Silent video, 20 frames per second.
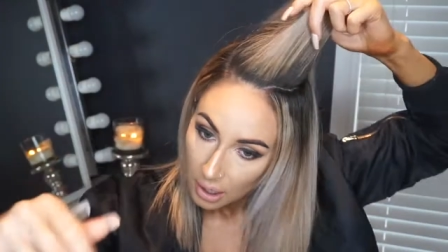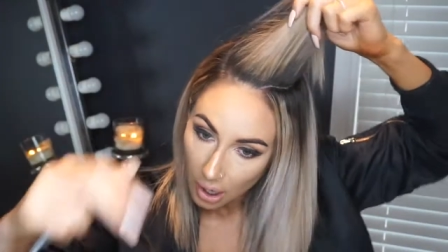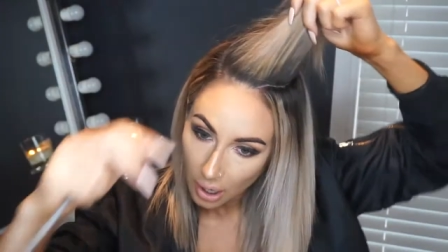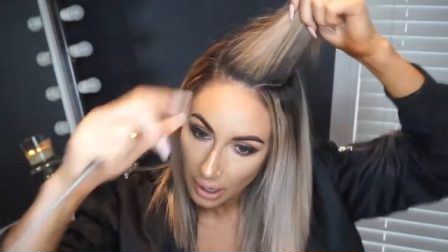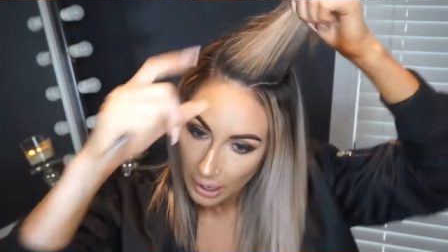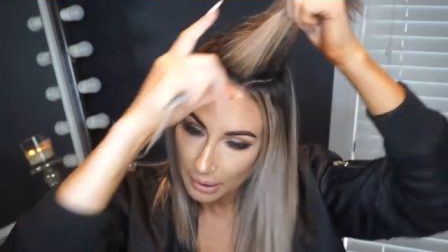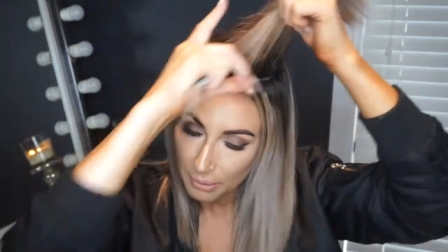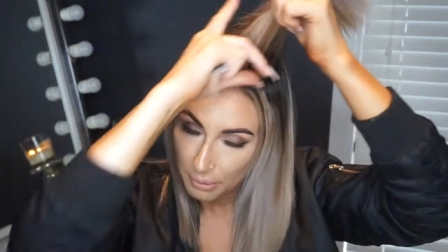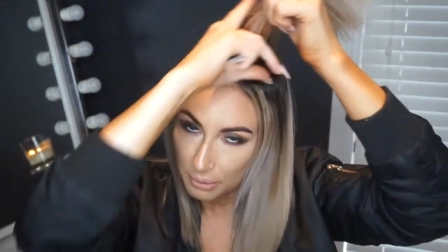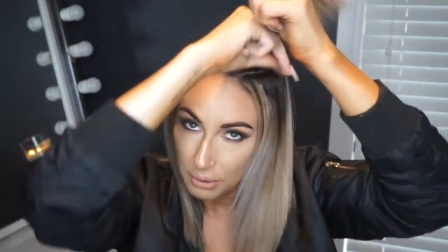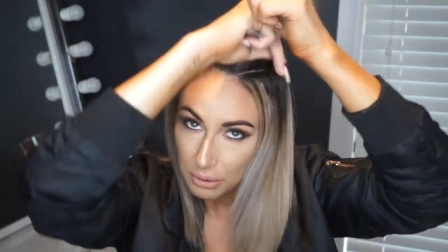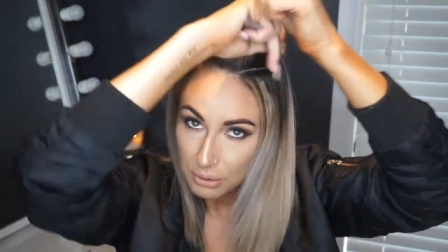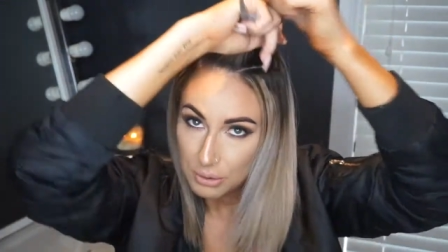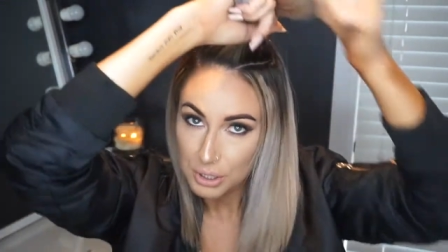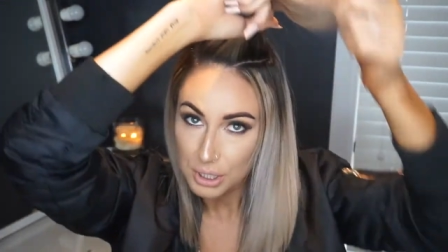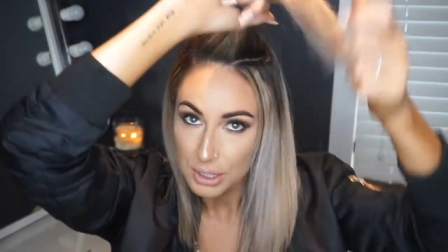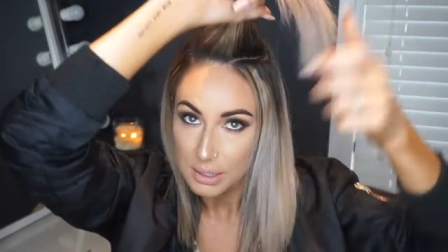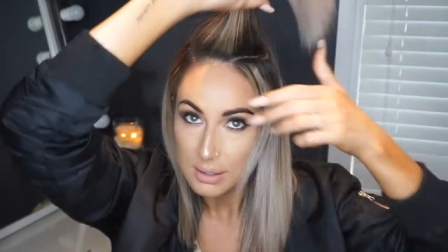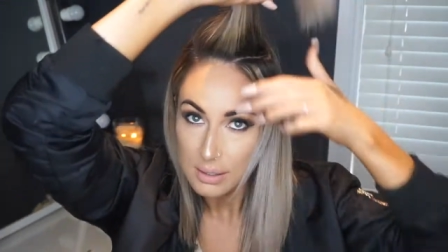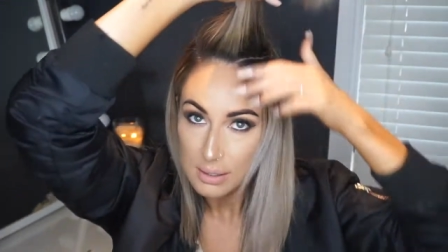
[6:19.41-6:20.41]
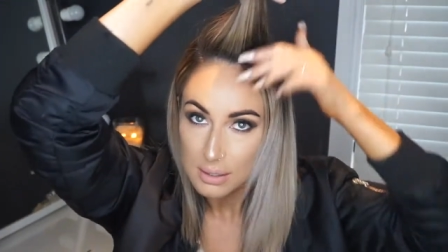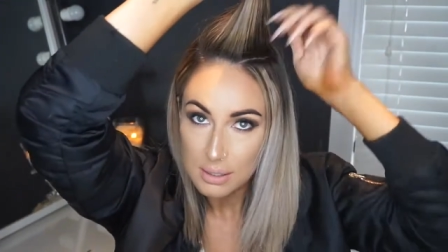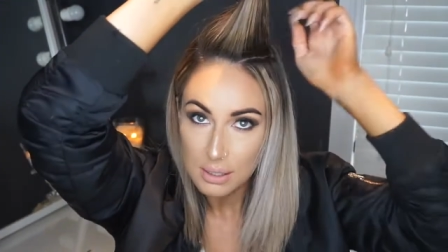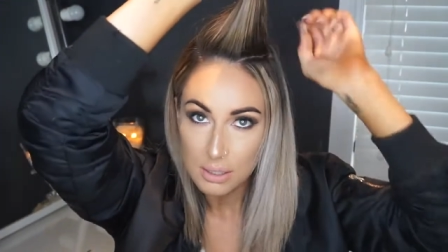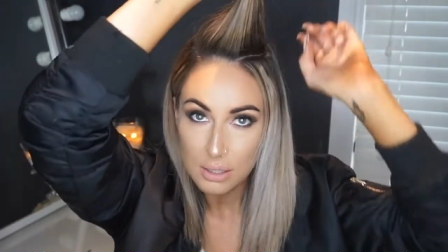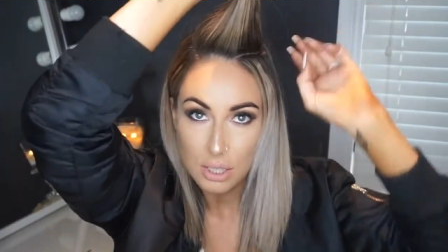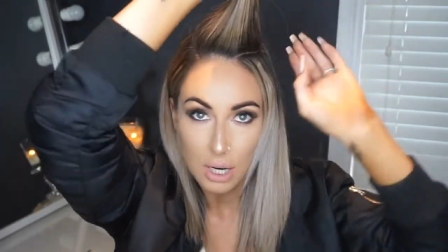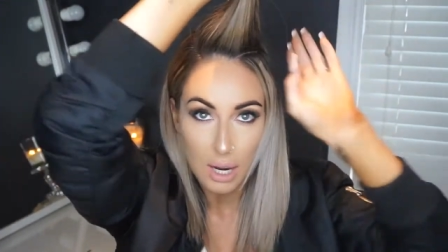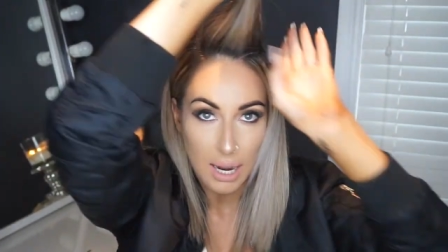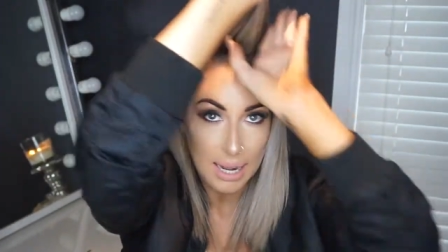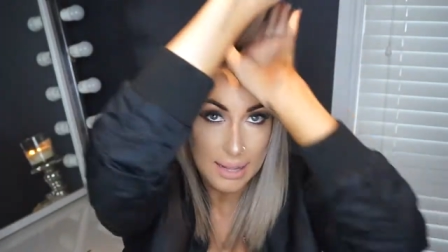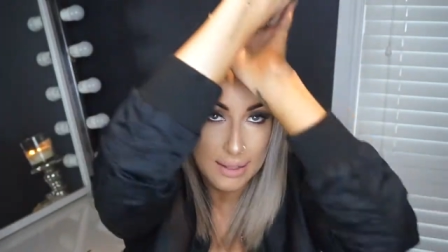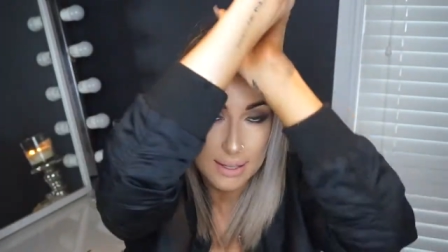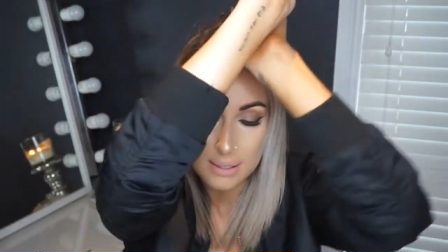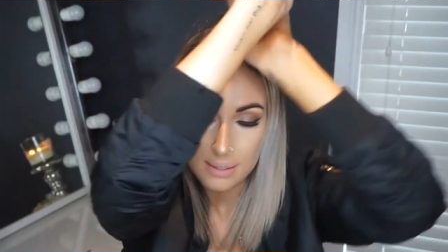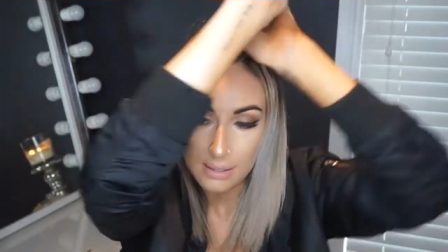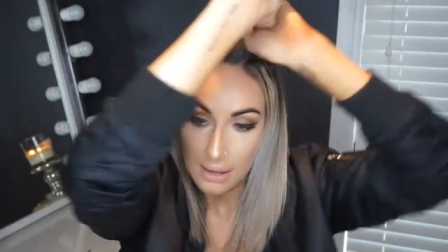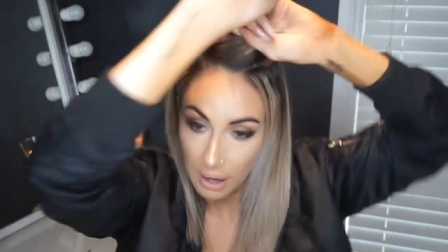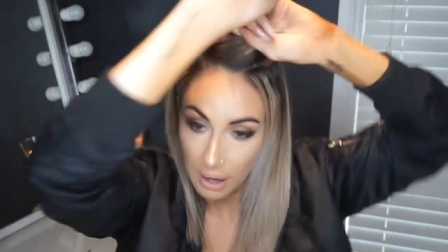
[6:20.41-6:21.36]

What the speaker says: I will just tie this